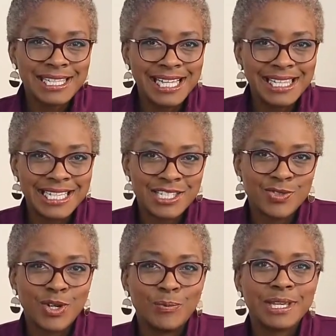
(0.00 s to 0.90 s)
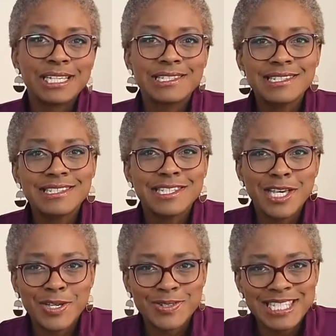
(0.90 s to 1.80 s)
that later on because it's
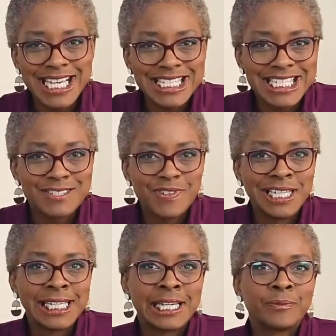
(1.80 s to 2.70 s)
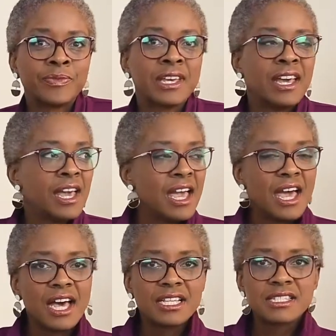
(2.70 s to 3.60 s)
so satisfying.
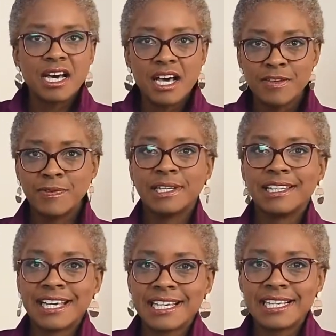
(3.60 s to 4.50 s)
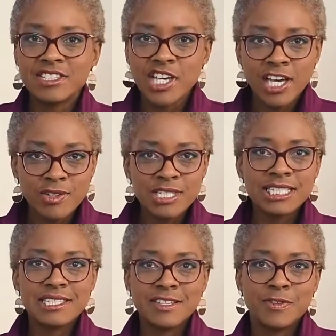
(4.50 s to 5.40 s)
And I feel like a
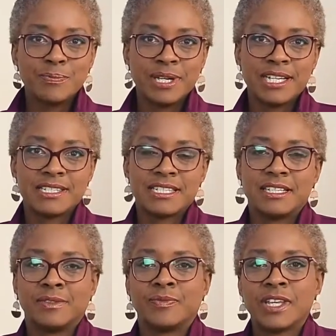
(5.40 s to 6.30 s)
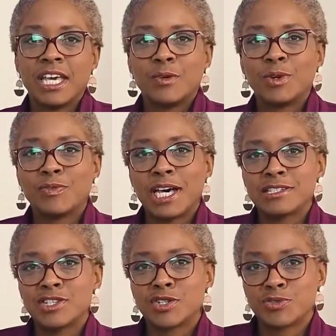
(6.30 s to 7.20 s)
totally different person. We've had
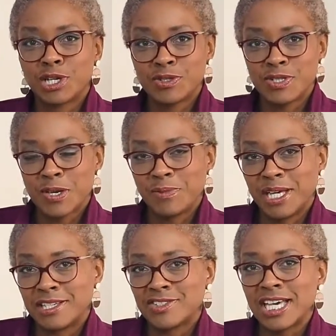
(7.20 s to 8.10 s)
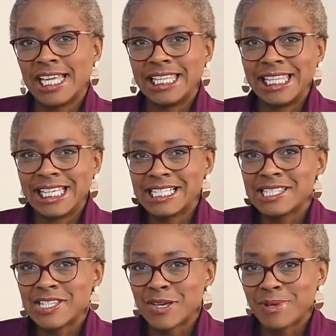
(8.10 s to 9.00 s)
to grow so much and learn
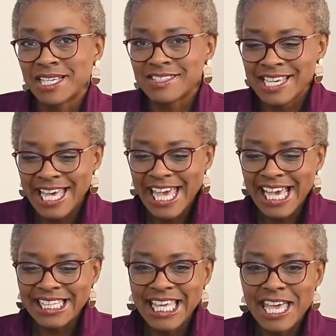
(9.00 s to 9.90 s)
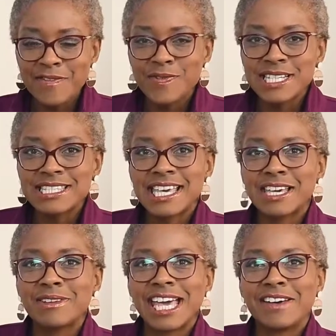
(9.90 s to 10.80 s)
so much. And every day
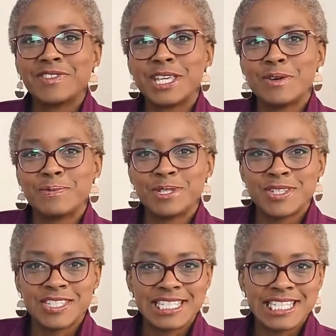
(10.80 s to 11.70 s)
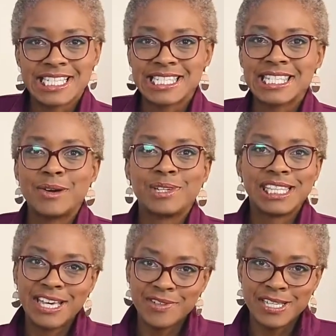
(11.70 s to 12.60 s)
we have new opportunities that we'd
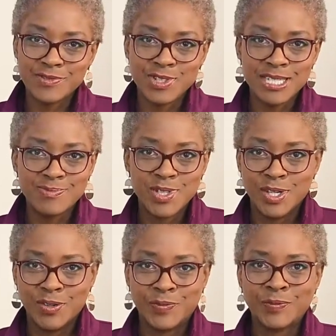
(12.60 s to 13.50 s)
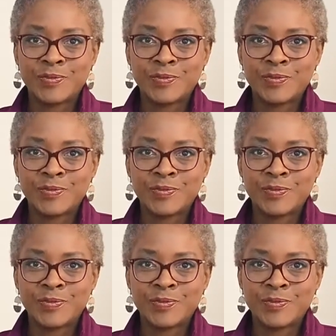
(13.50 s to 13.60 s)
never have dreamed of,